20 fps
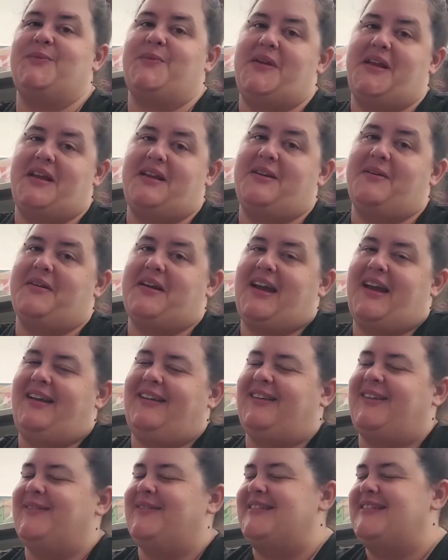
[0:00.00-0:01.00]
week,
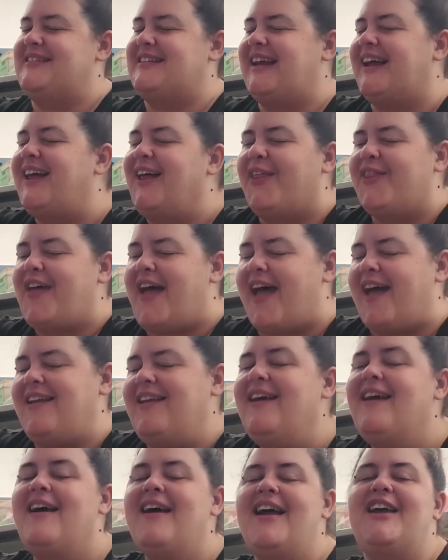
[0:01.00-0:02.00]
okay? So until
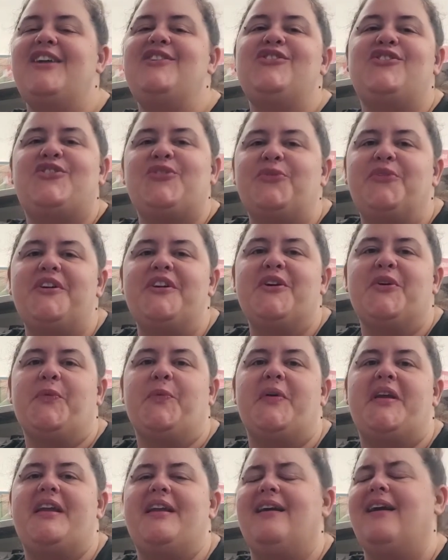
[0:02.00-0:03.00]
then, enjoy your
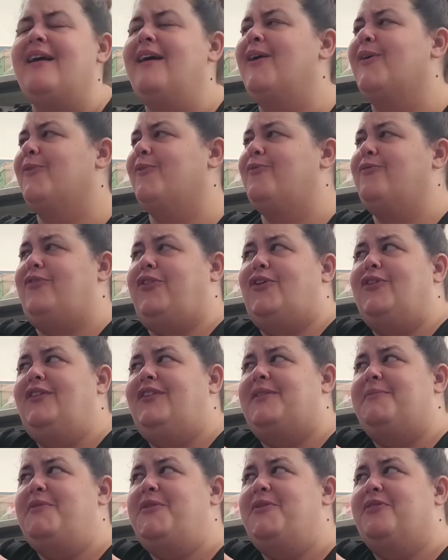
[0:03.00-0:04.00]
week, learn
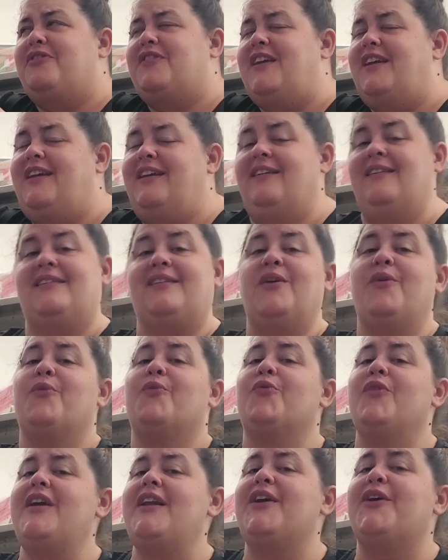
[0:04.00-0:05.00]
some new things,
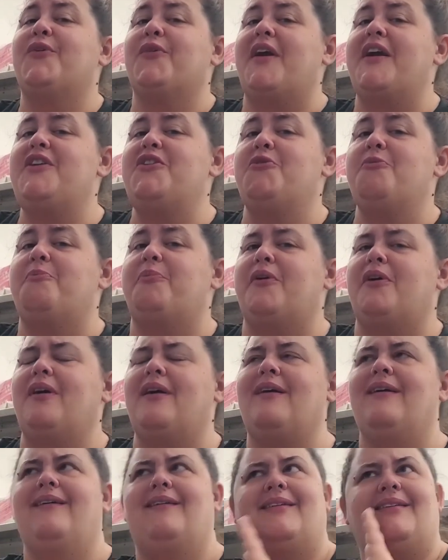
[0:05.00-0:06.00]
read a great new
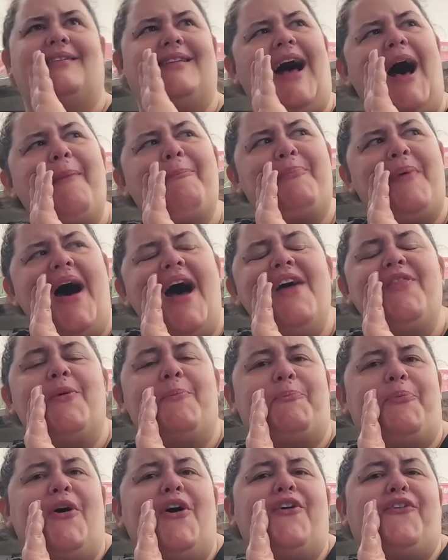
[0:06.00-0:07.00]
book, stop by
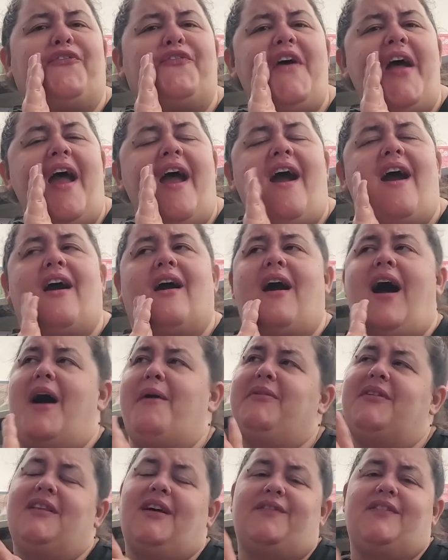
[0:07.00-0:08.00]
the book fair. I
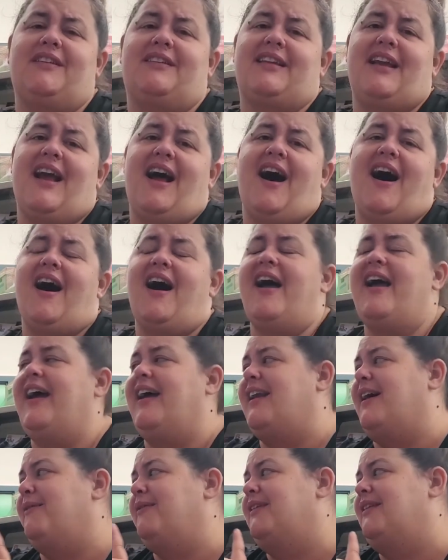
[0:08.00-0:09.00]
would love to say hi,
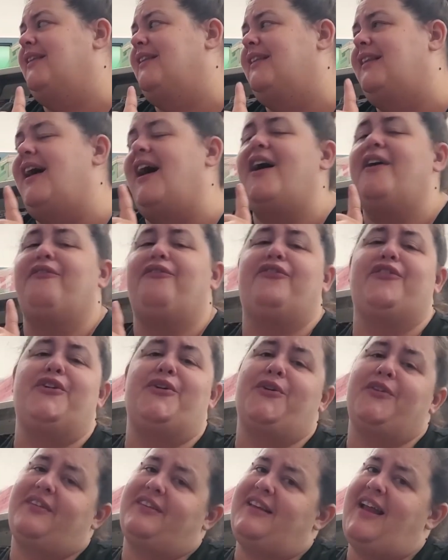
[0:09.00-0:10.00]
and I would love for you
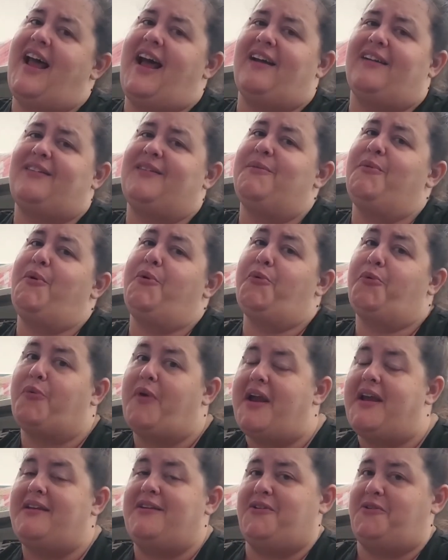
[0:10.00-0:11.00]
to snag some
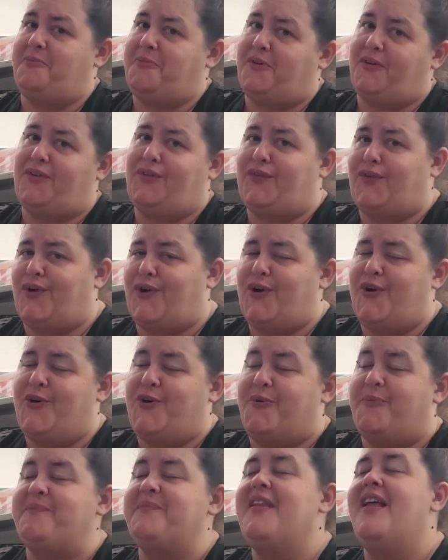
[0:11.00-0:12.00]
great new books for
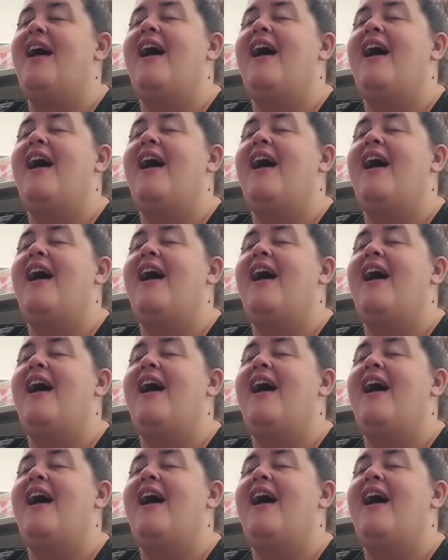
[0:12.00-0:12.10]
home.